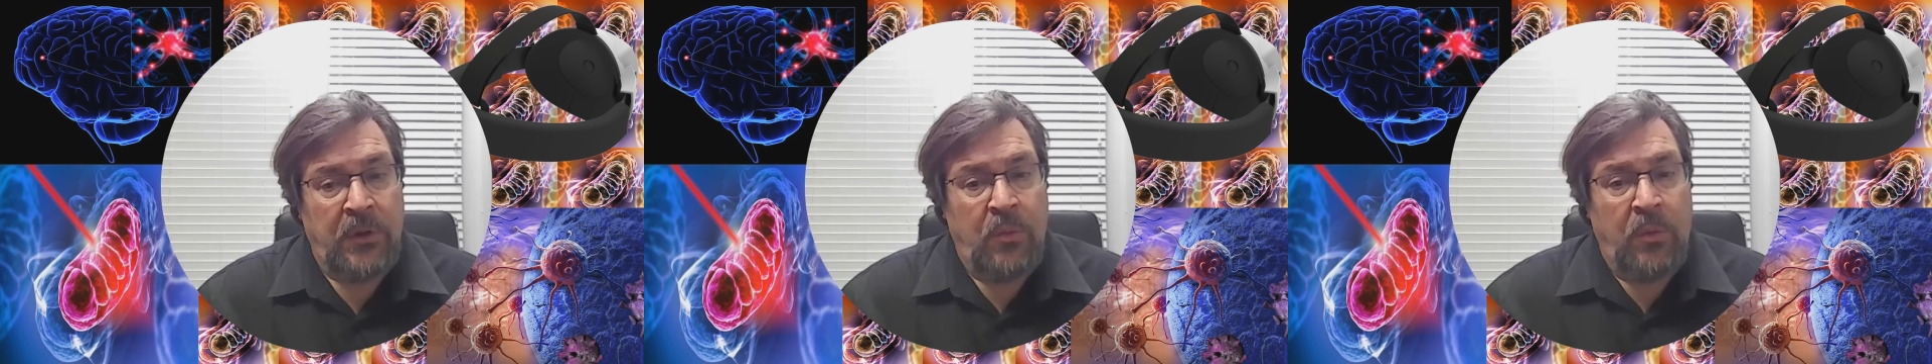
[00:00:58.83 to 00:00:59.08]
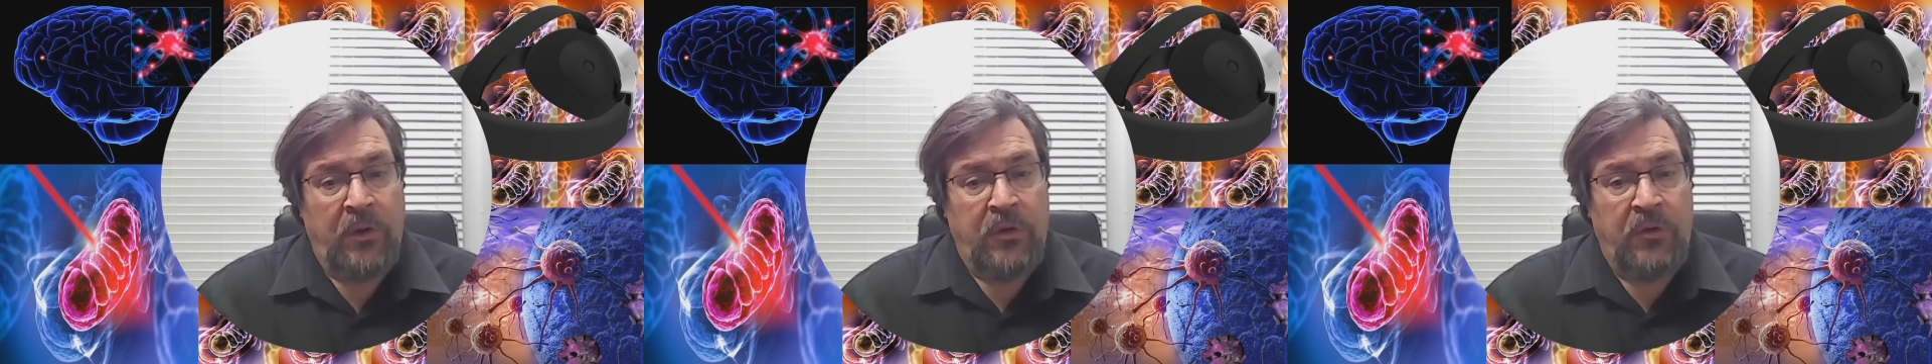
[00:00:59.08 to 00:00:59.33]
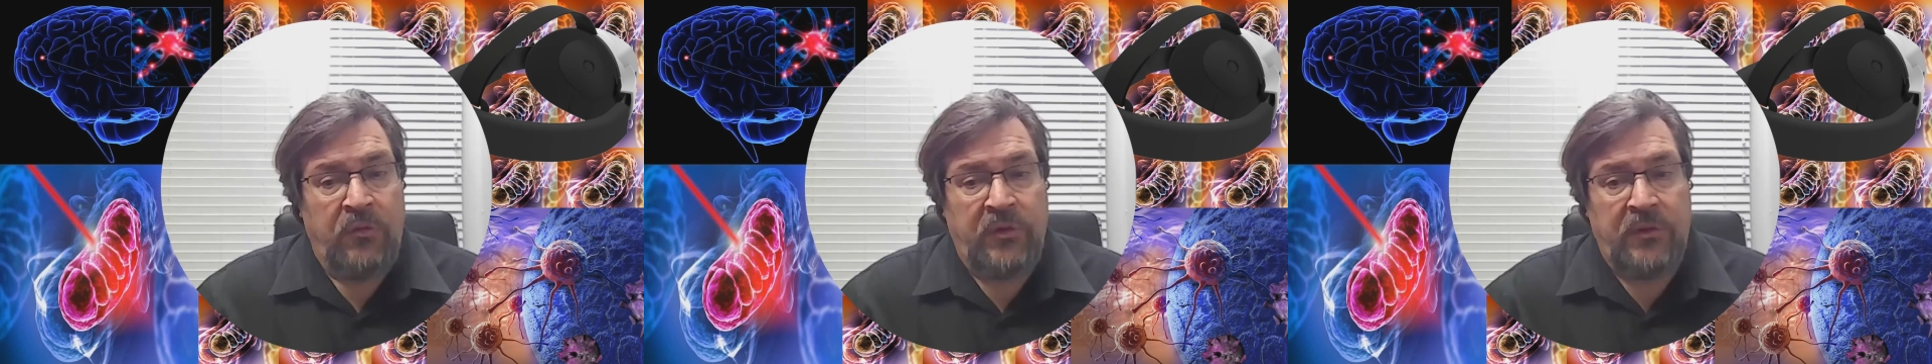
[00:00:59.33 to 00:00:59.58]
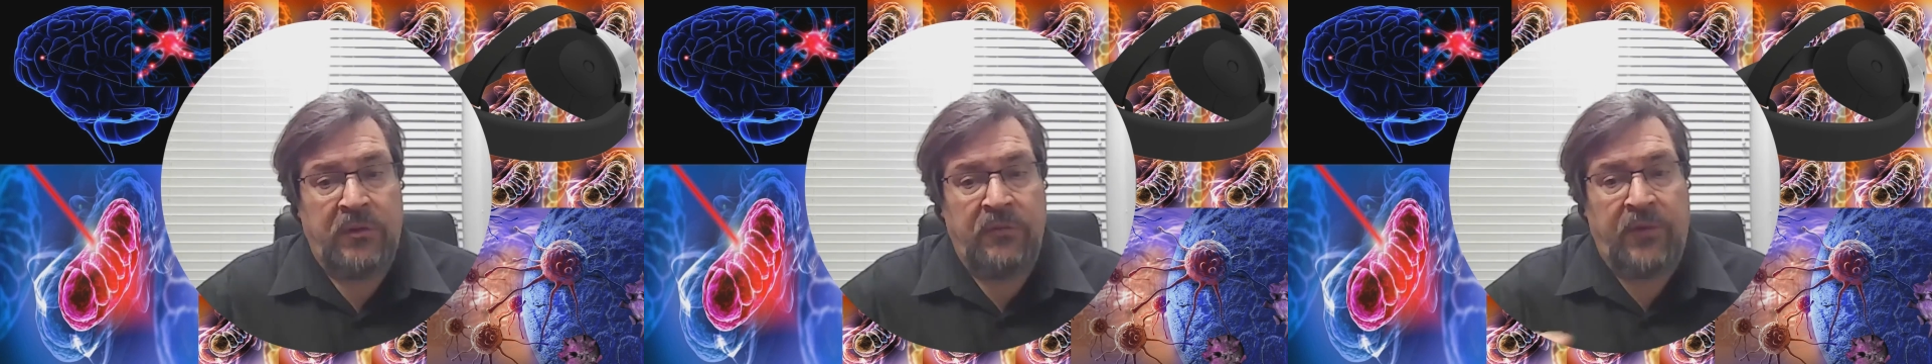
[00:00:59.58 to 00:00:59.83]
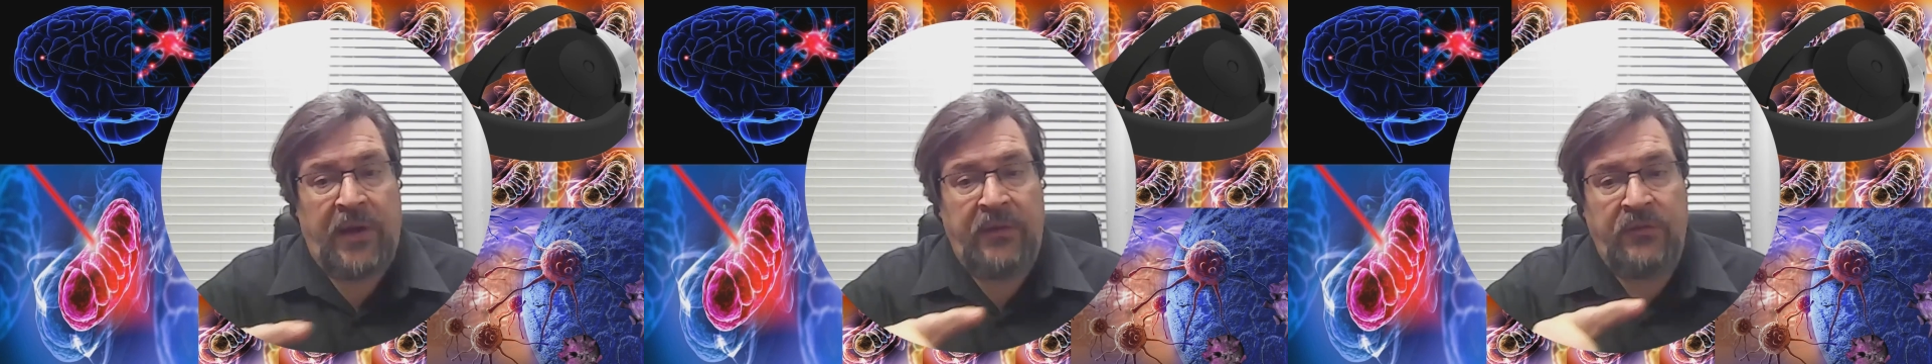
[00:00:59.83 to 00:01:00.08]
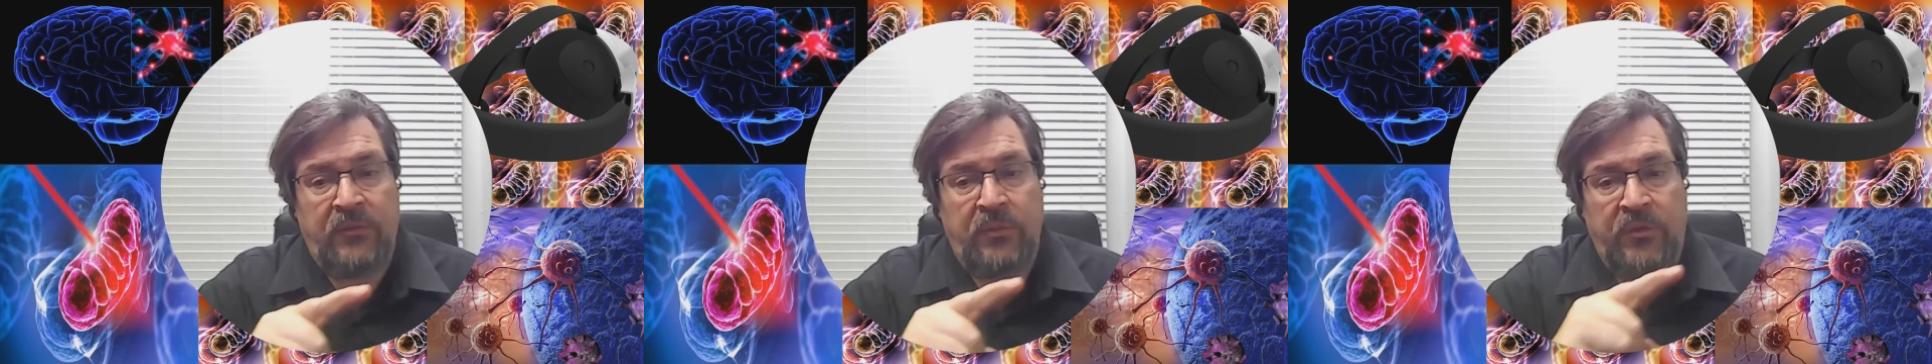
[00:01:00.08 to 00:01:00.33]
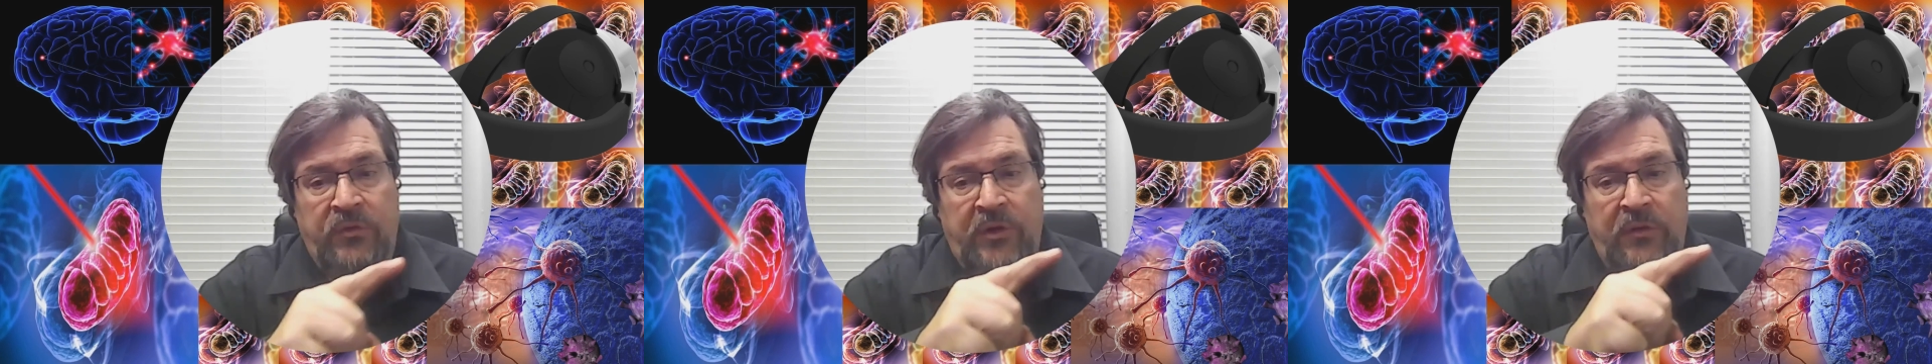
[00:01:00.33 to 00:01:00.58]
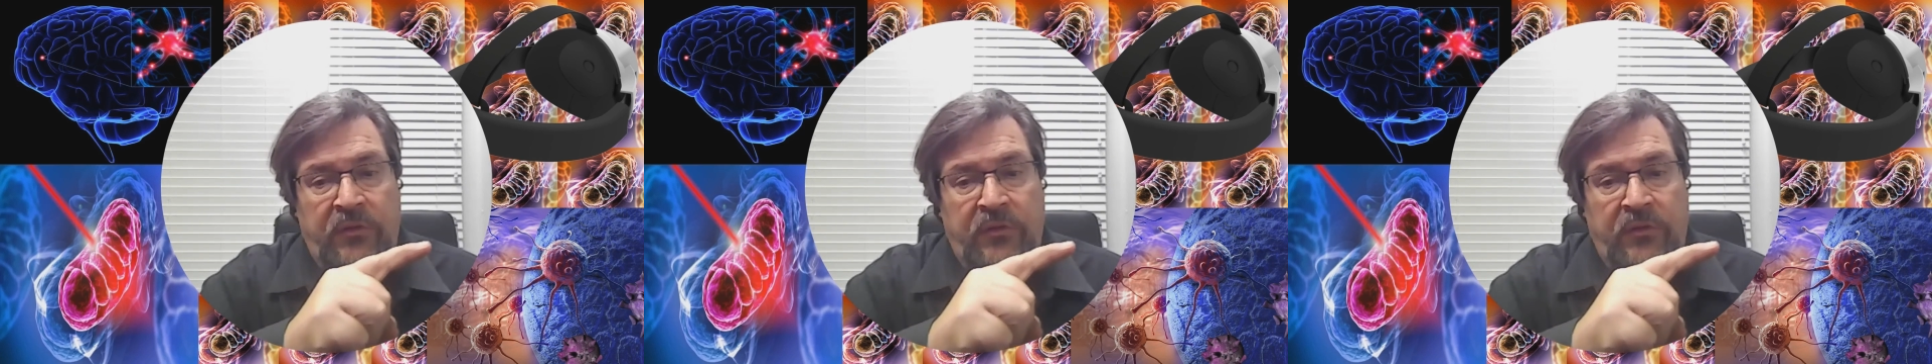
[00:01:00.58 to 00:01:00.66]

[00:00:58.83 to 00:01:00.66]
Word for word: We're using the device, which you can